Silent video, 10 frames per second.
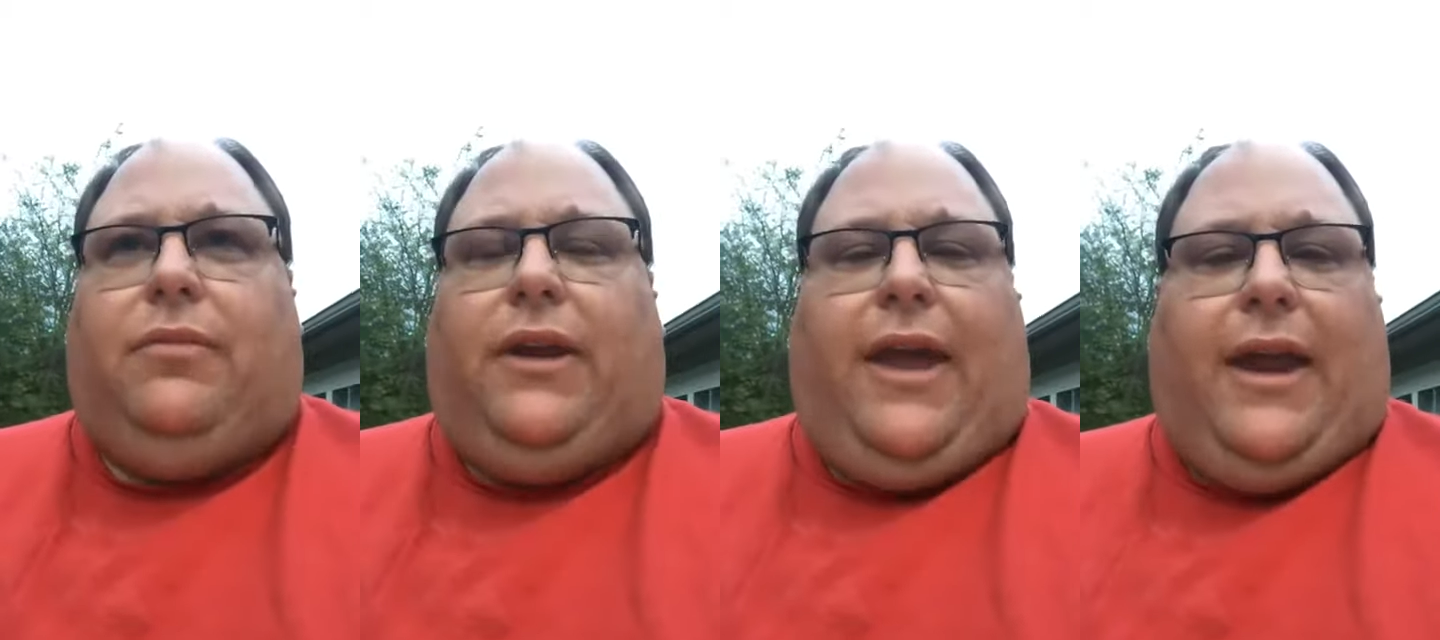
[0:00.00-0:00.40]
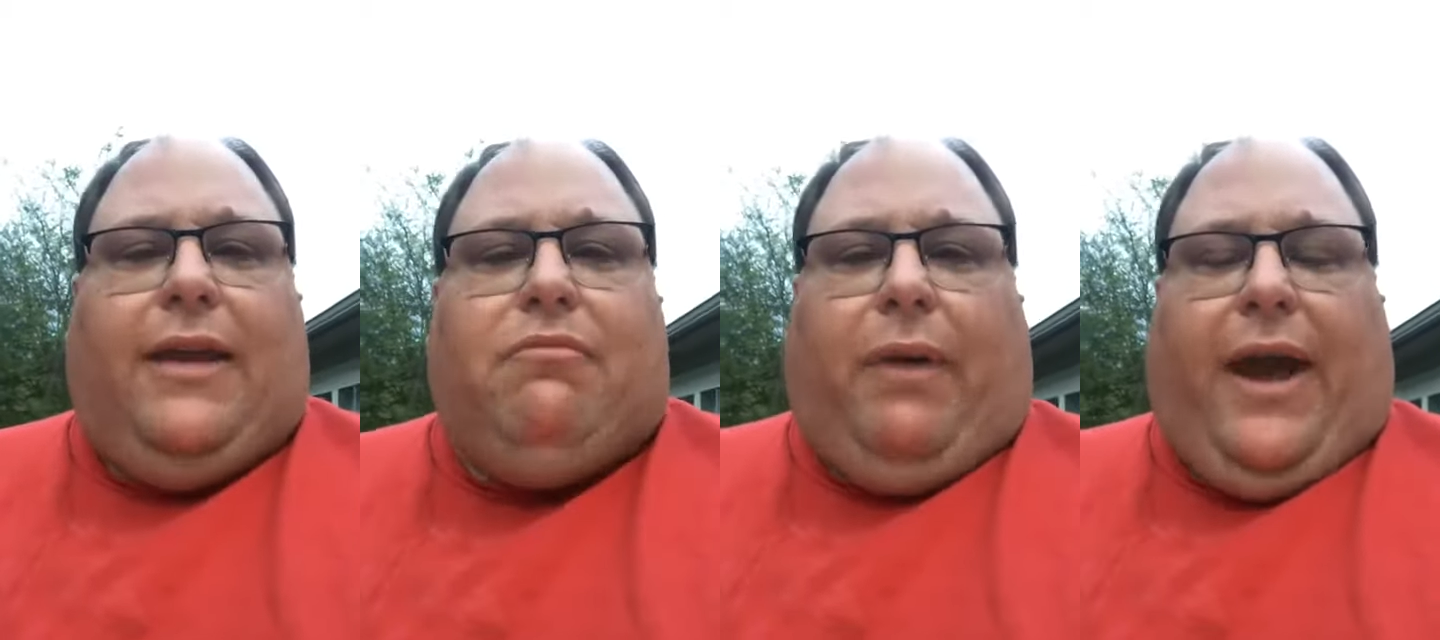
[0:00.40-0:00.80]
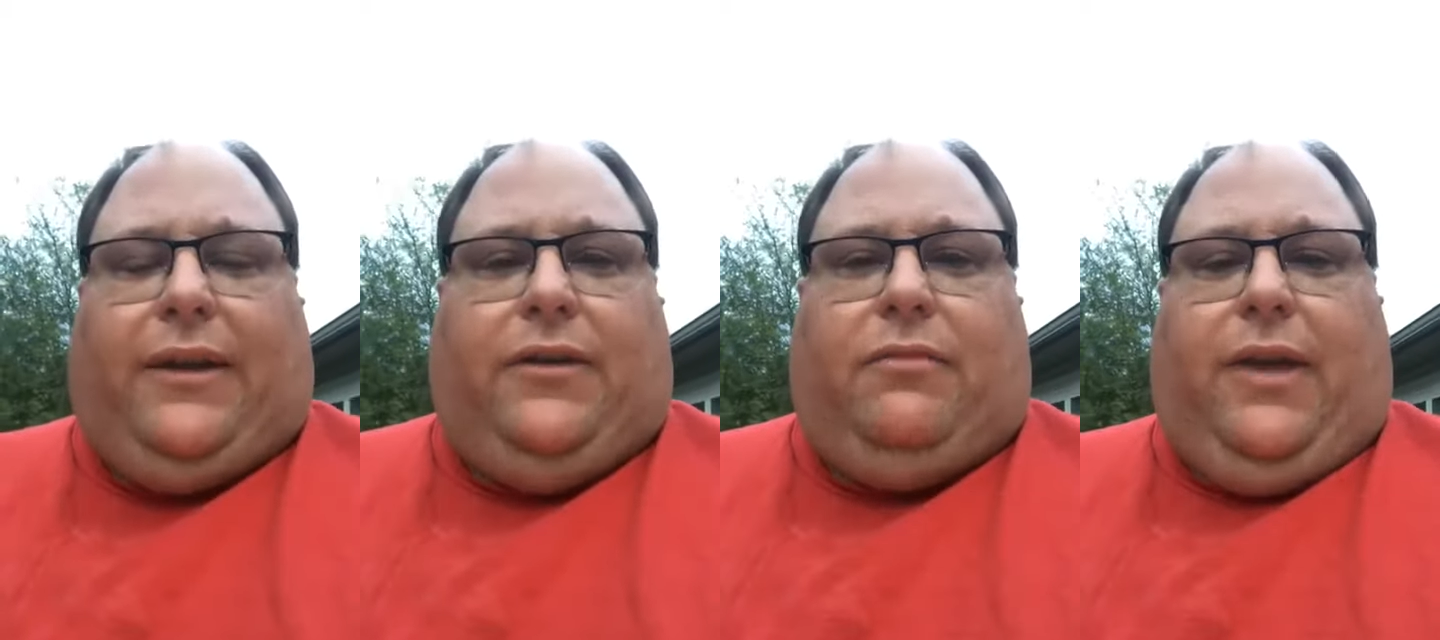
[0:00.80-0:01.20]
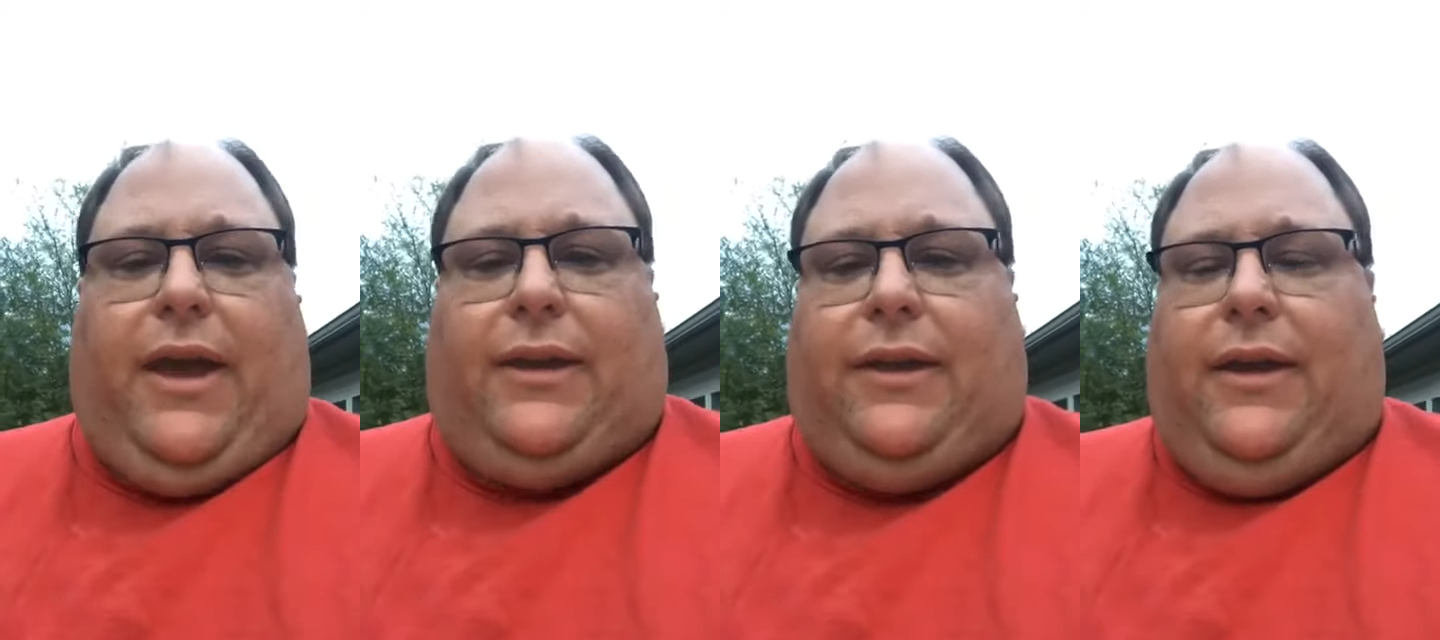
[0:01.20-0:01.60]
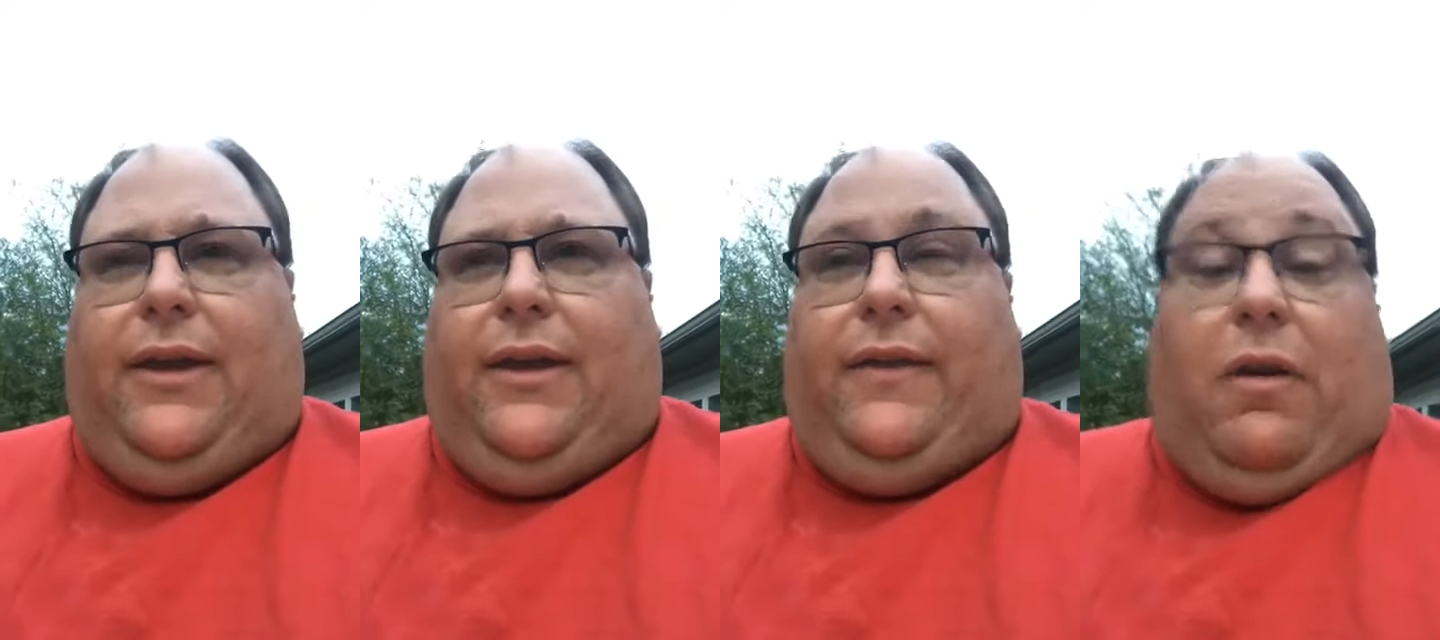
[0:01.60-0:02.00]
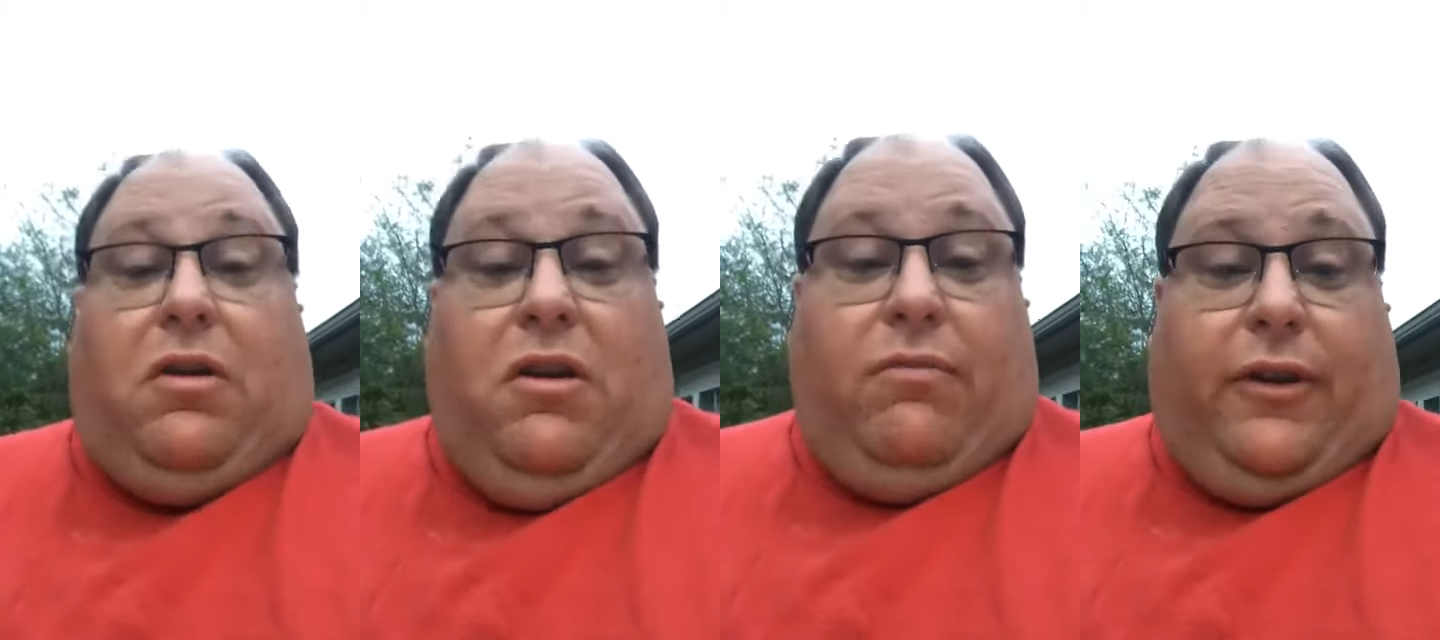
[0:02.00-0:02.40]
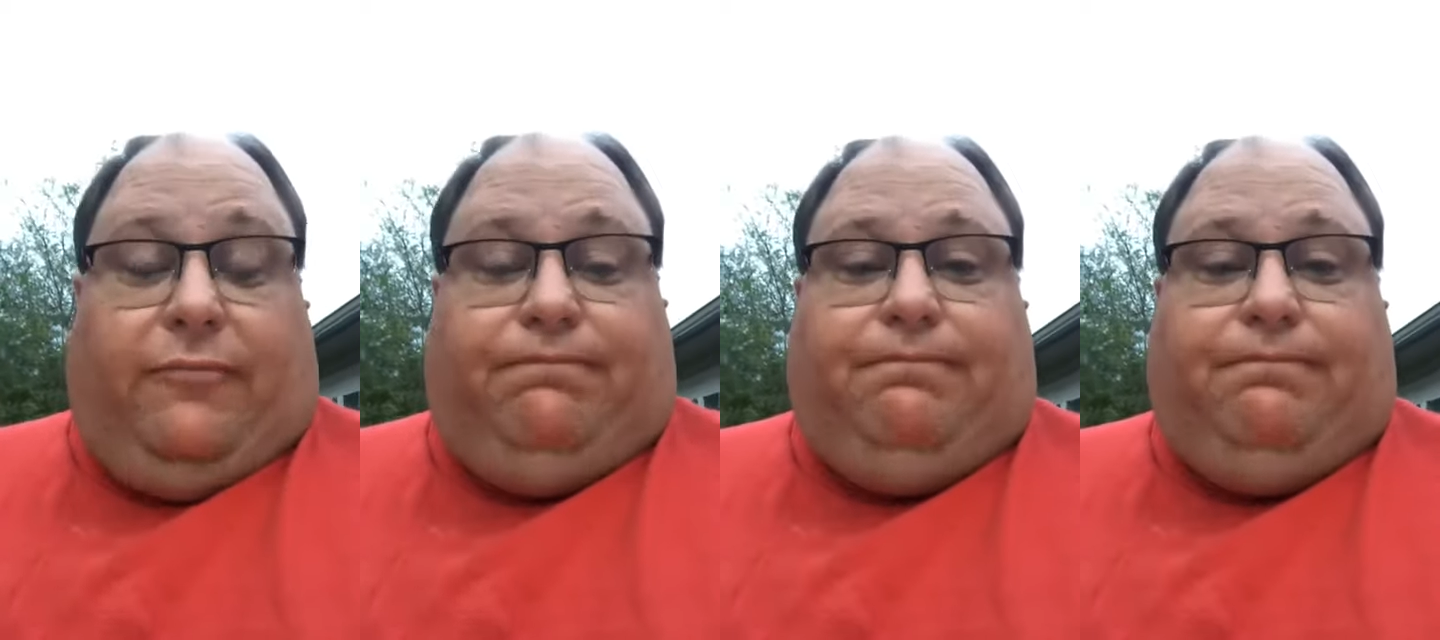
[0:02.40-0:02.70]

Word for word: but it had impacted them yet. They were human.